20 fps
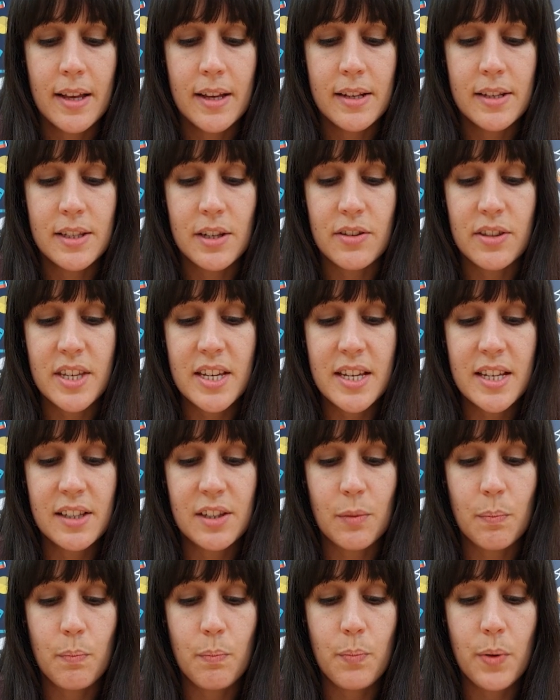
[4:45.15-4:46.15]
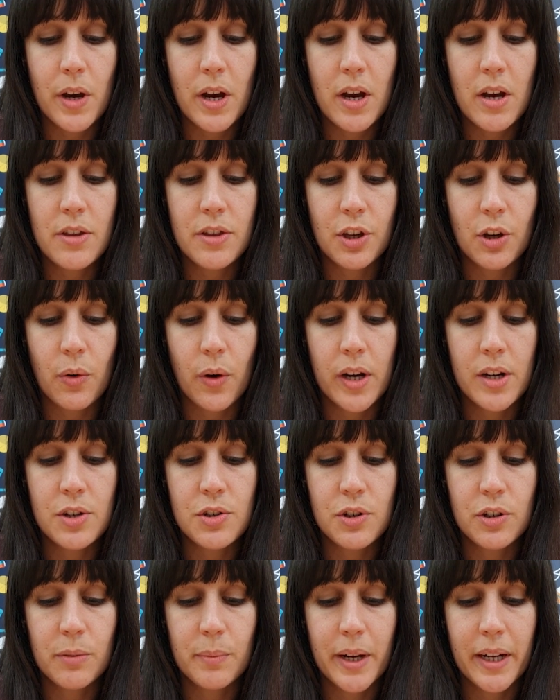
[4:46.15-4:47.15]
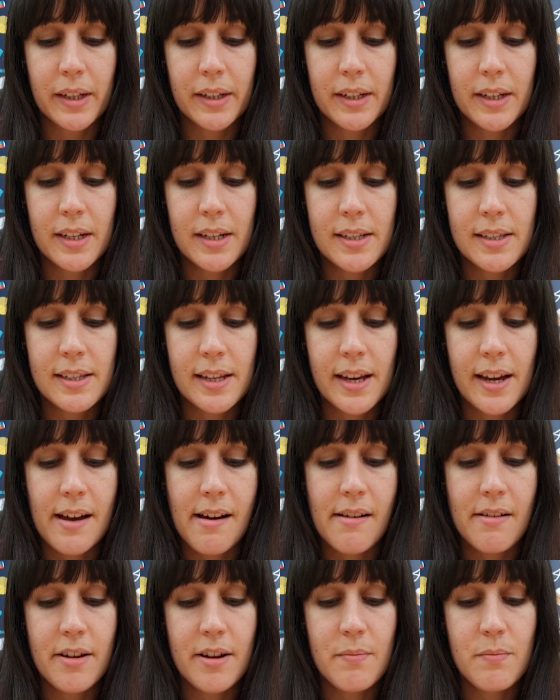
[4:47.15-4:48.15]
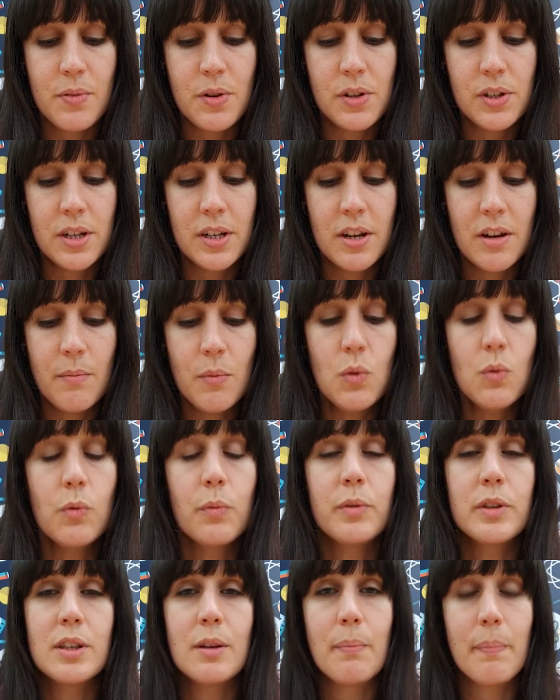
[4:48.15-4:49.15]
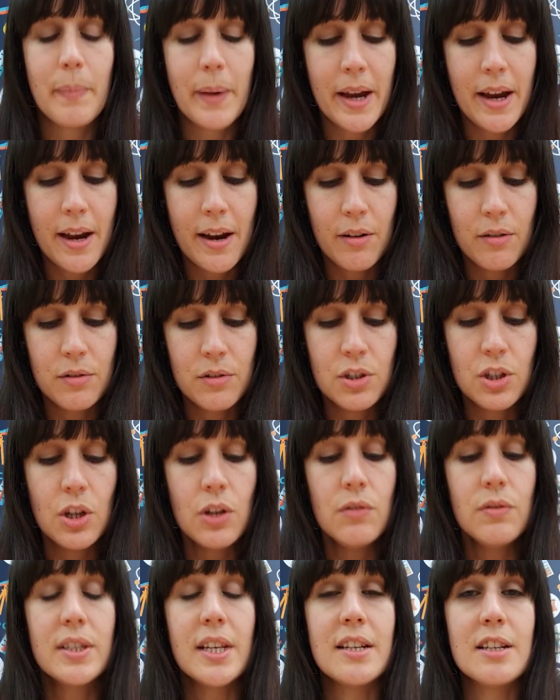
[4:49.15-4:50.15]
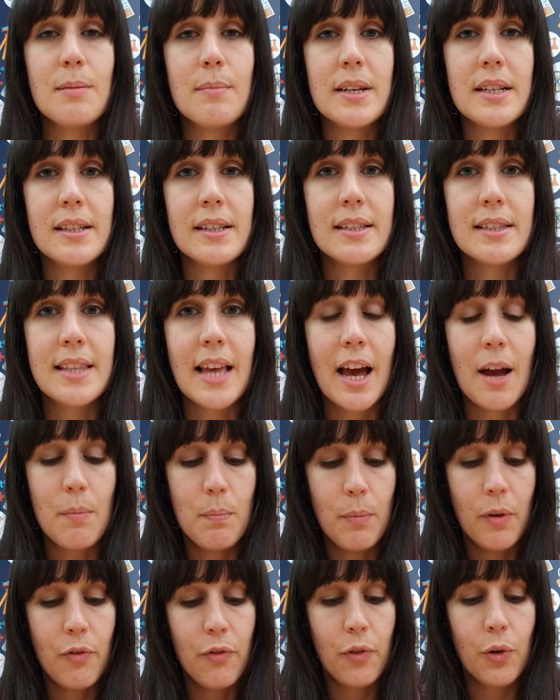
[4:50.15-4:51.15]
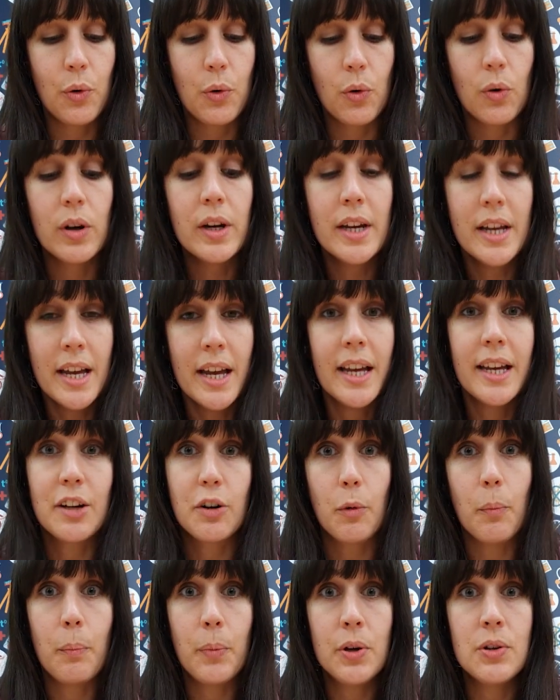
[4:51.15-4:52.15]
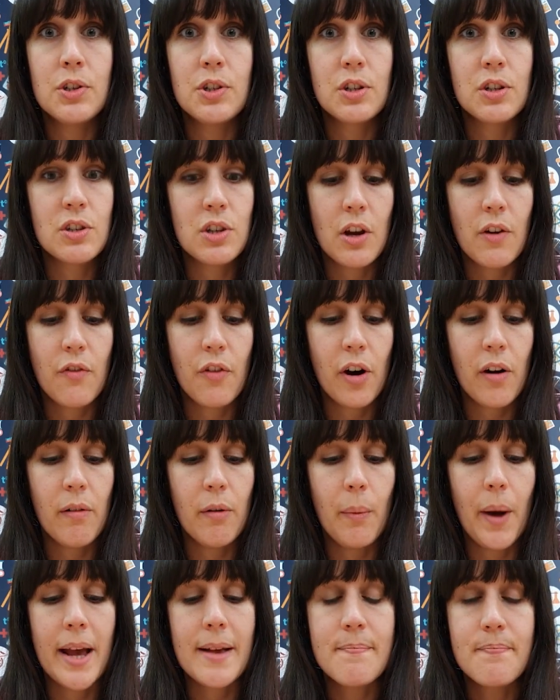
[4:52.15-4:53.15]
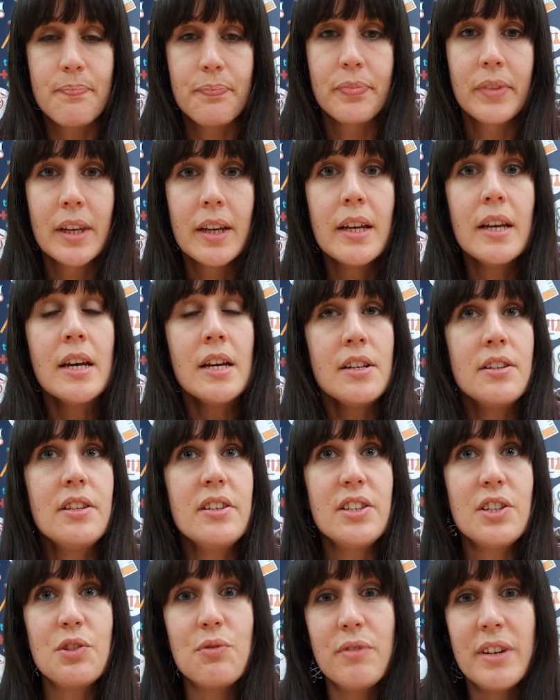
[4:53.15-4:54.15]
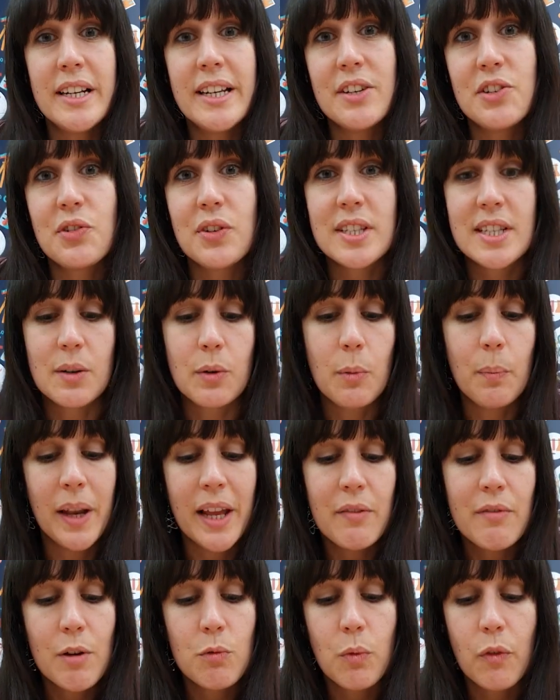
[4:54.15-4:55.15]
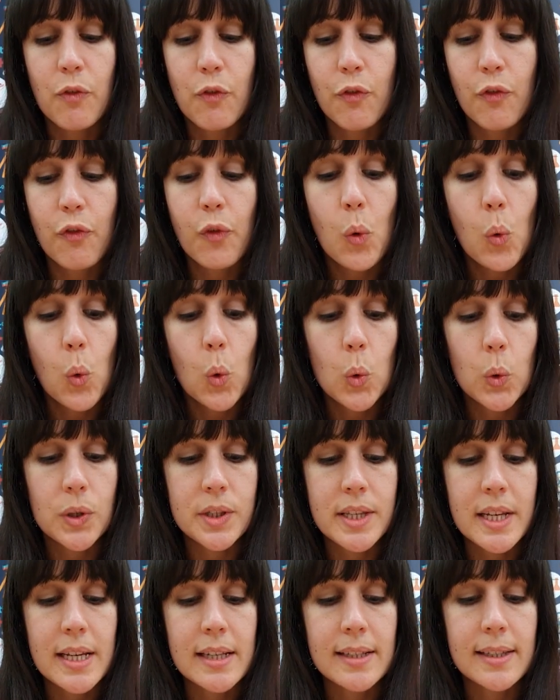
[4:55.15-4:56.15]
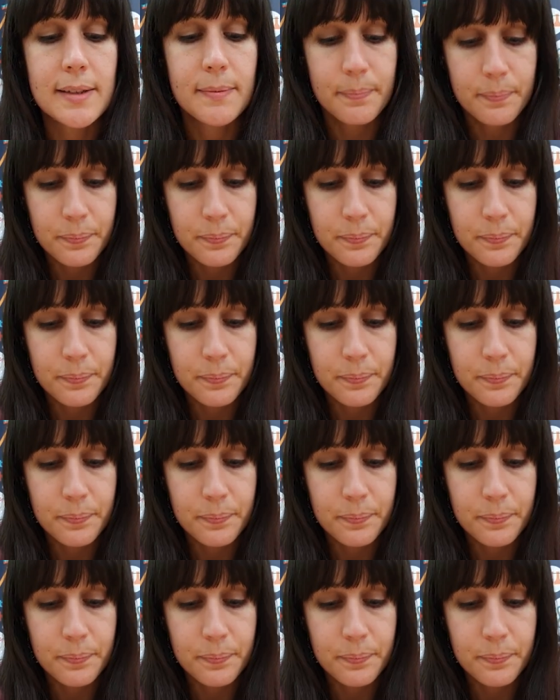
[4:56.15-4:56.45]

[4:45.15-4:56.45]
So these are both quite strong magnets, and I'm pushing them, it's about 2 centimeters there before it got pushed so far away. So this is really interesting. We're playing around with forces.